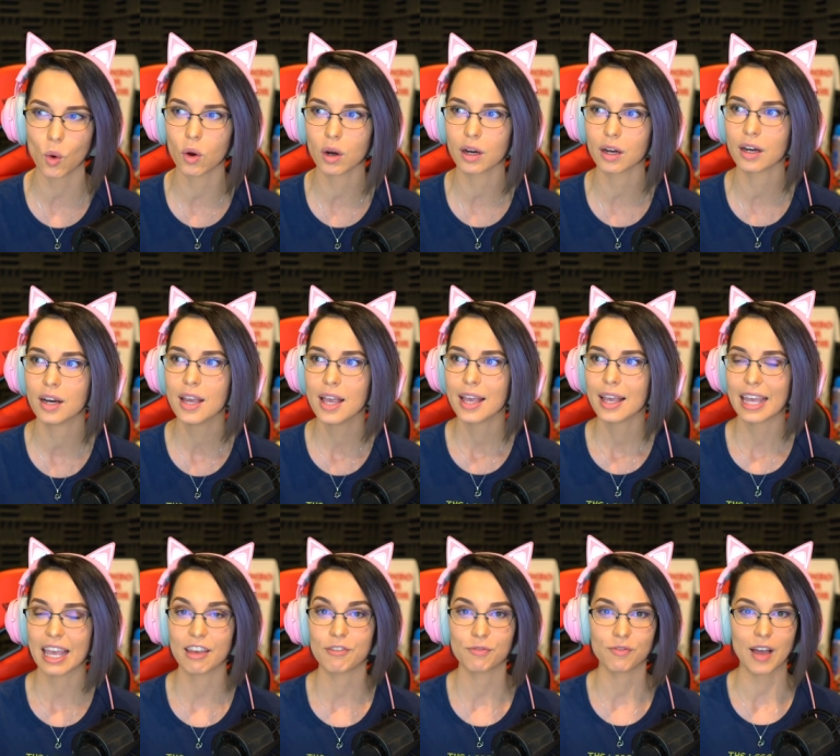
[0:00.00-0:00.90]
or
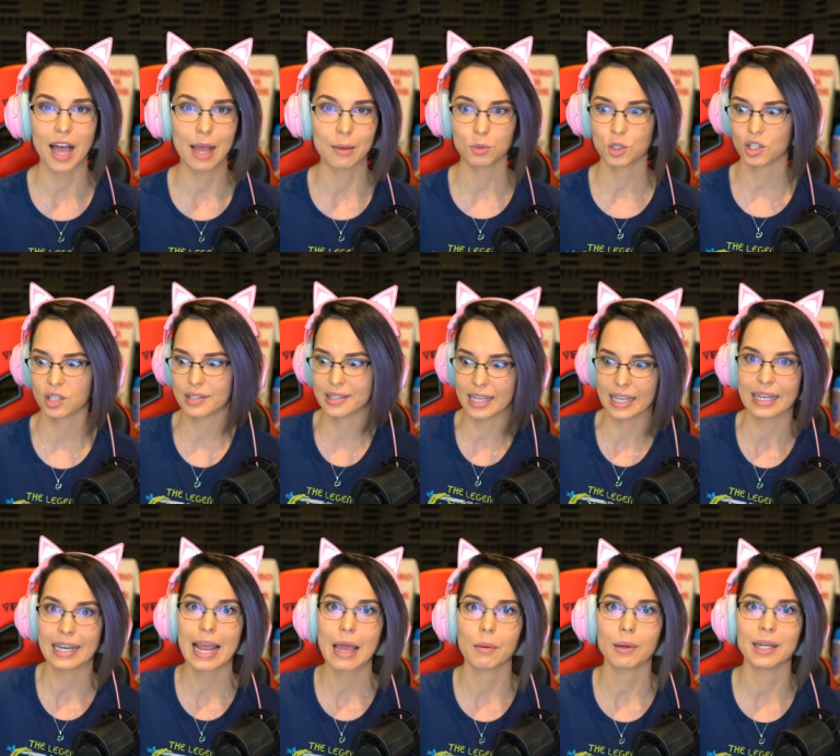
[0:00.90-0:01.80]
if I'm just
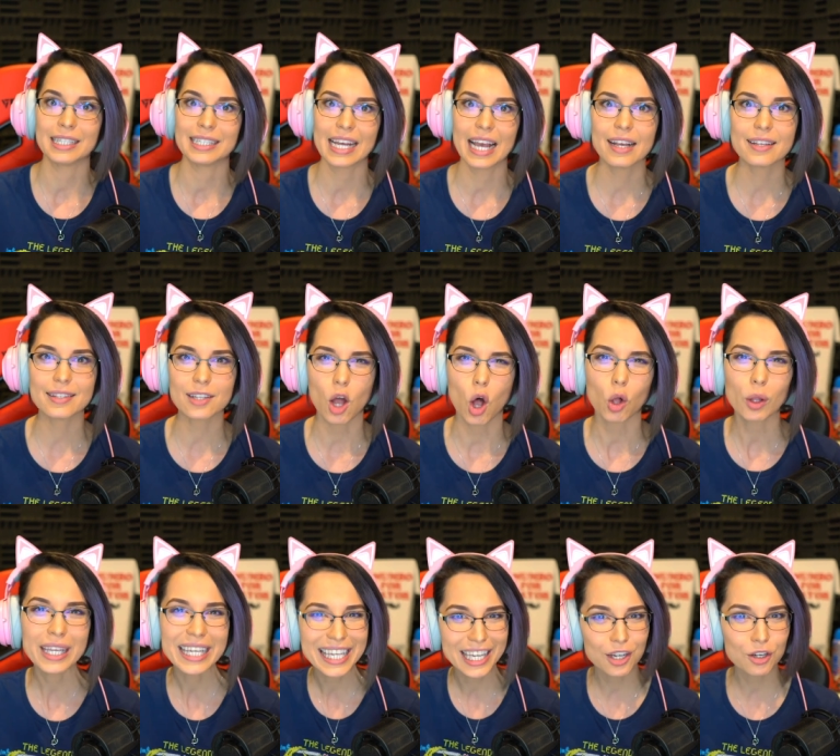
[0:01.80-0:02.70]
sitting at my desk, I'll
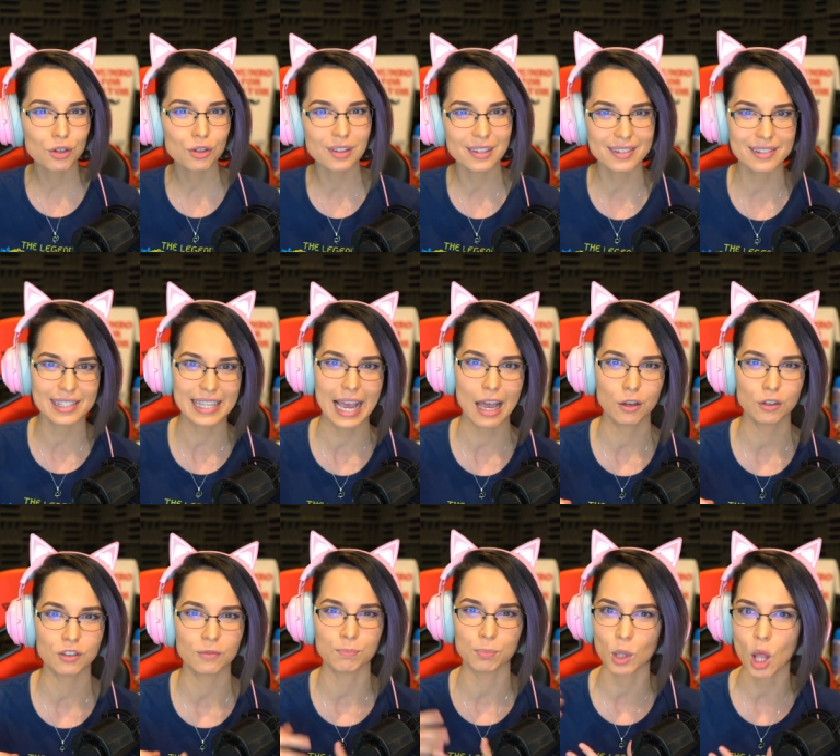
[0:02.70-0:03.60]
hear the
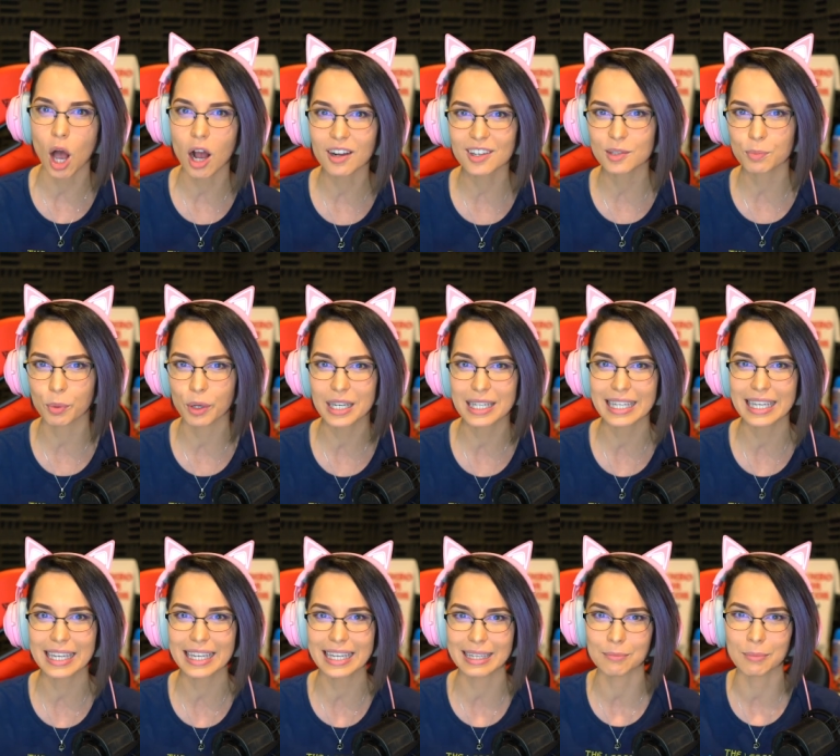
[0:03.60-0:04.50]
sound of blocks
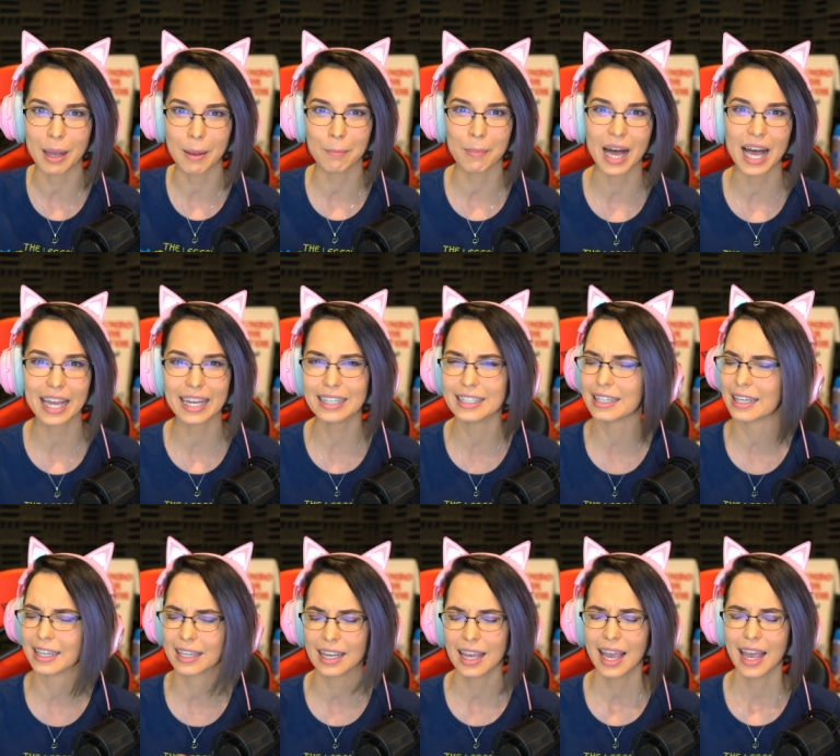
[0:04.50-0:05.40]
breaking in my mind.